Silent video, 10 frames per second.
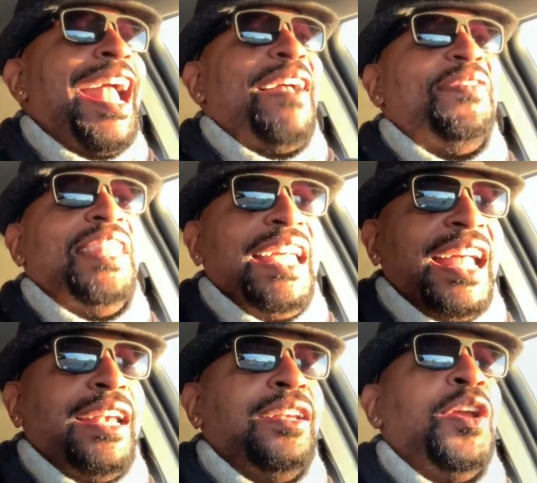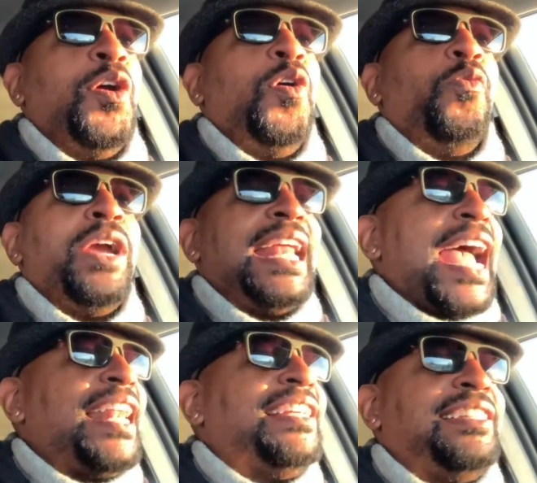and then when
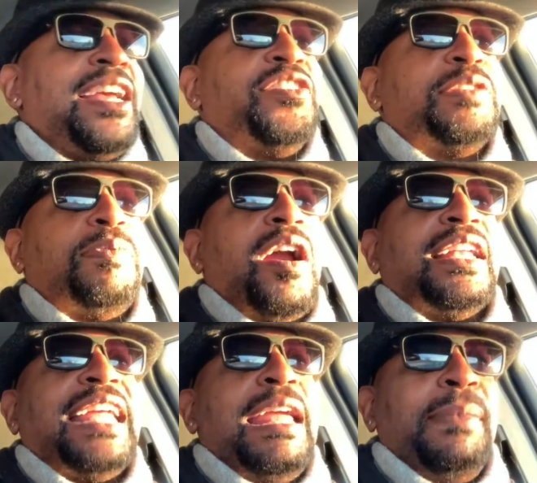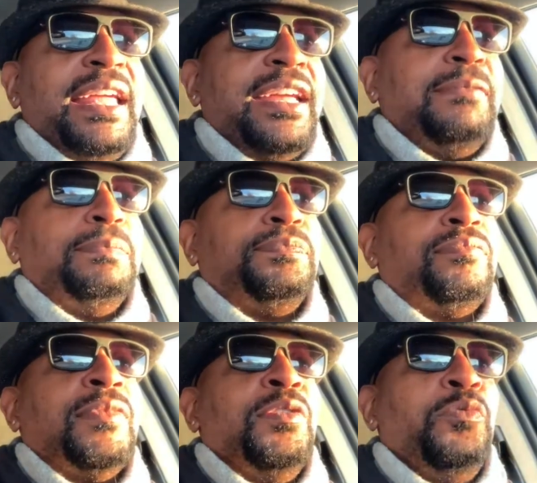Alexander's part came in,
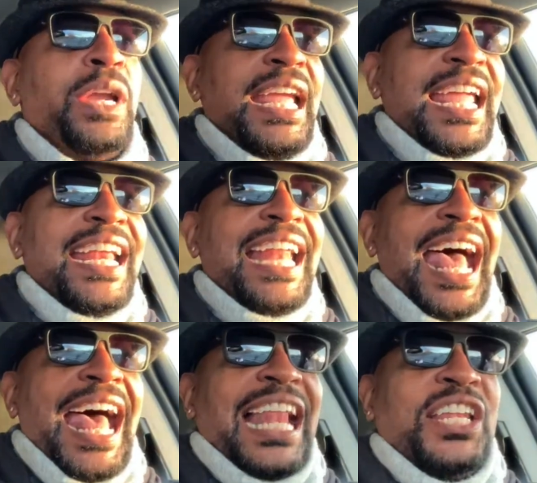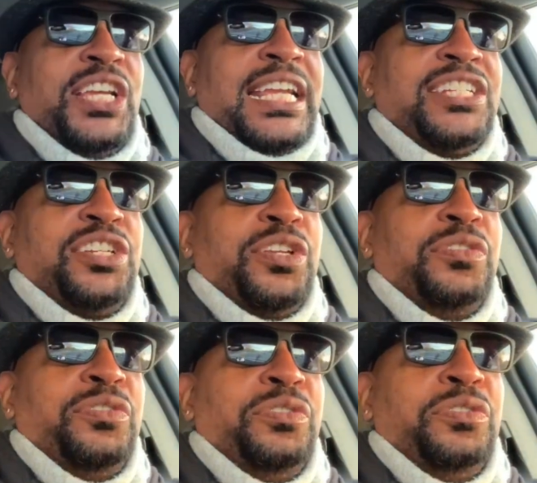when I look at
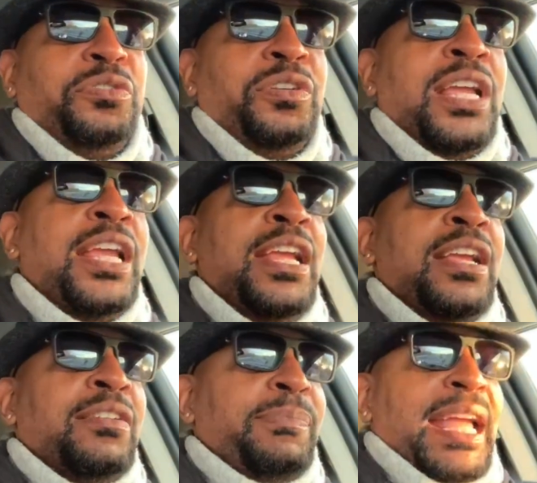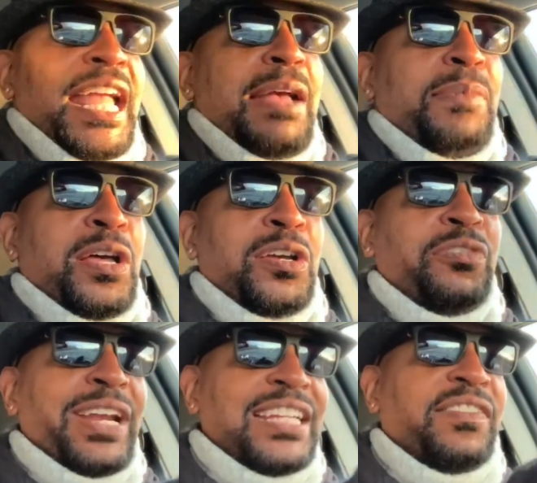you,
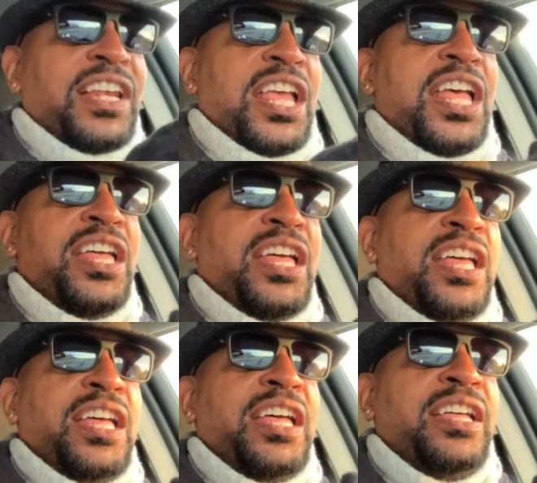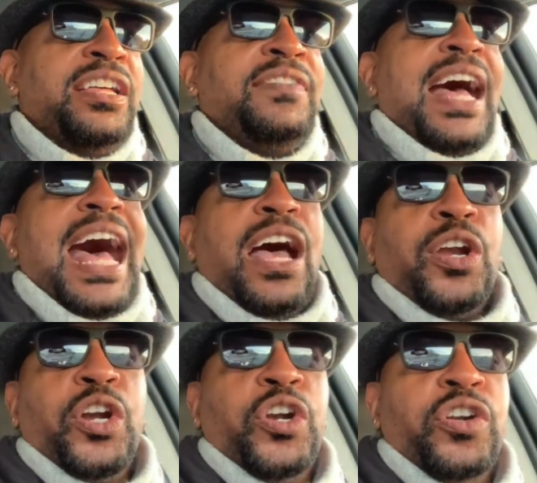memories love. I
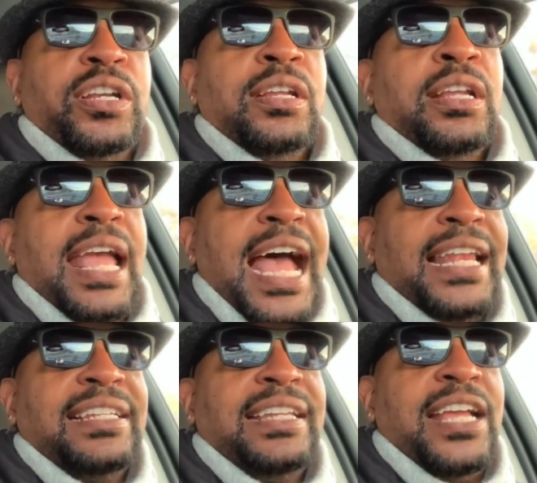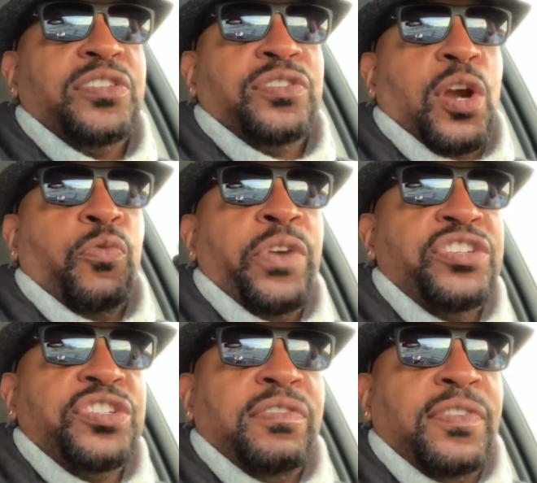heard Alexander's
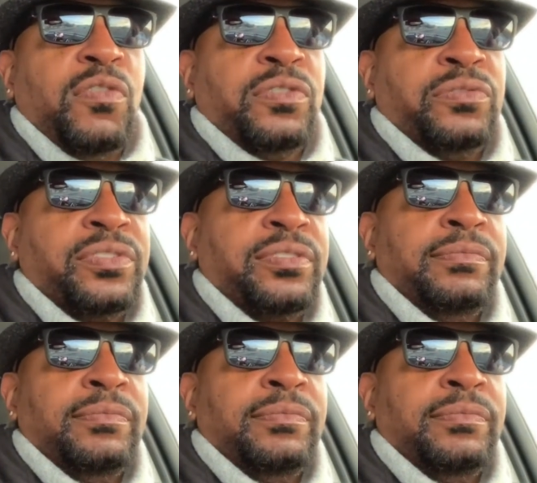original vocals